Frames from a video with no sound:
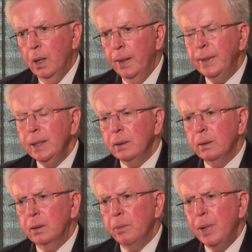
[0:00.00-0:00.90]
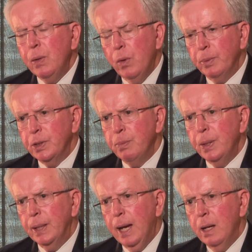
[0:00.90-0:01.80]
I think the Ben
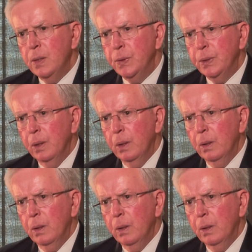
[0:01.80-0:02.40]
Roberts-Smith case